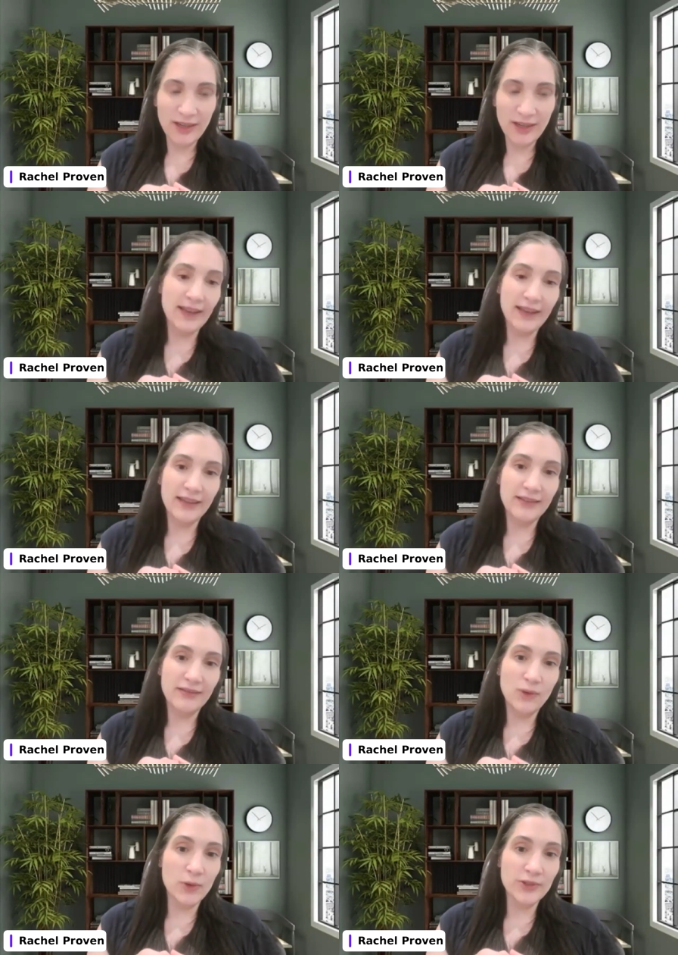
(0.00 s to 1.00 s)

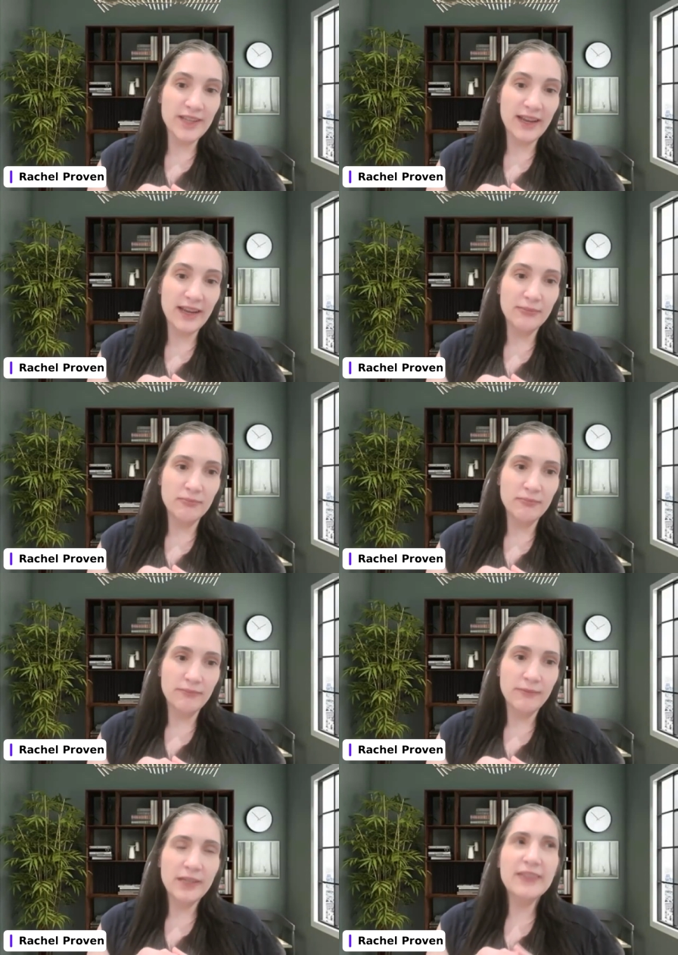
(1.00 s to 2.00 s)
or say,
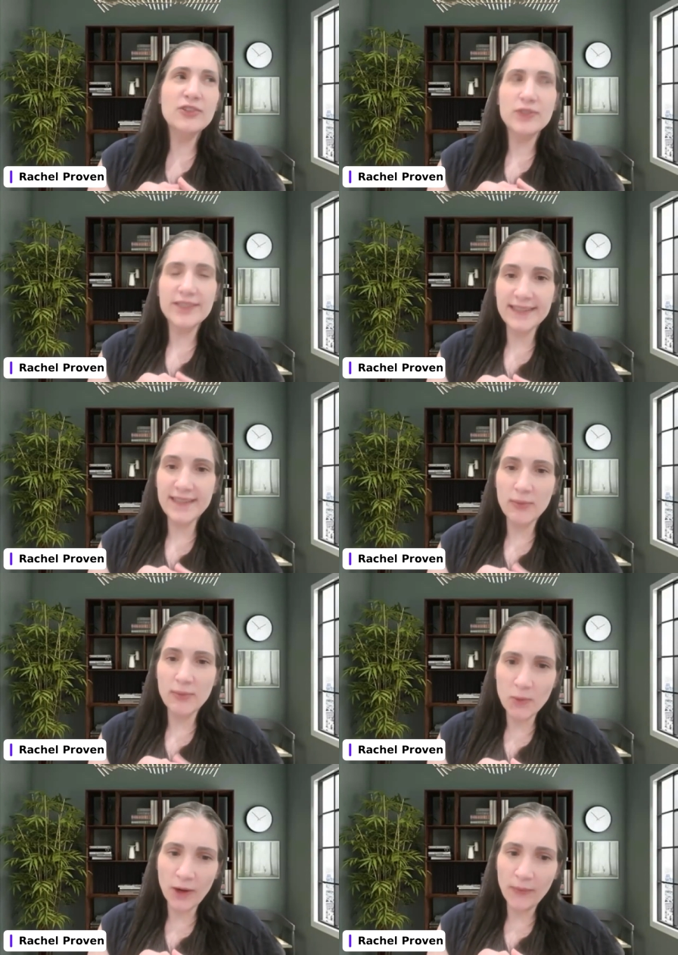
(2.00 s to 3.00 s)
interesting, tell me
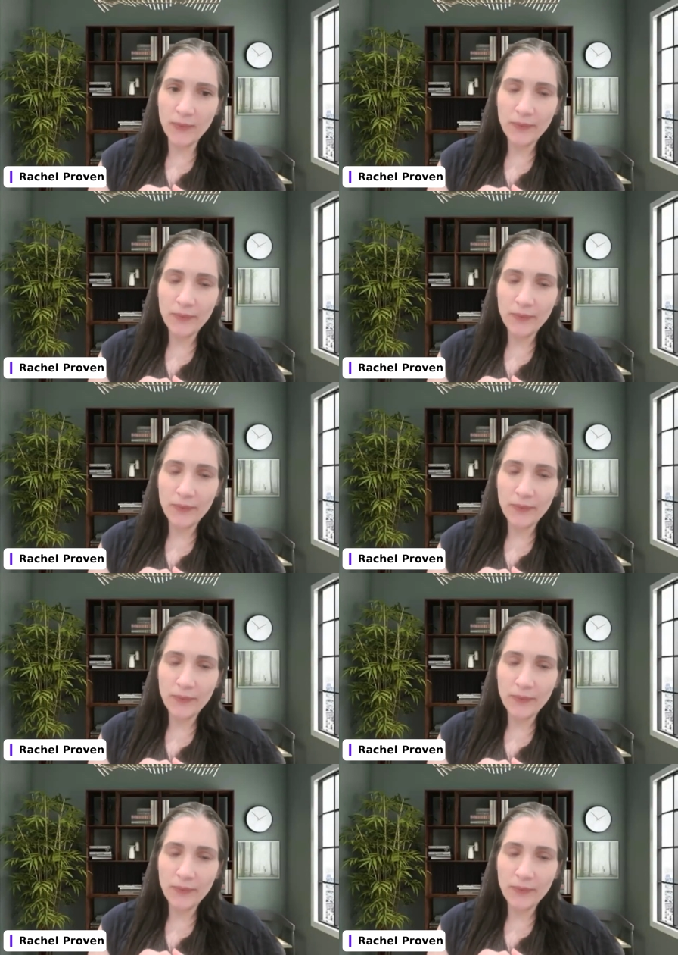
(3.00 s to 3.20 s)
more.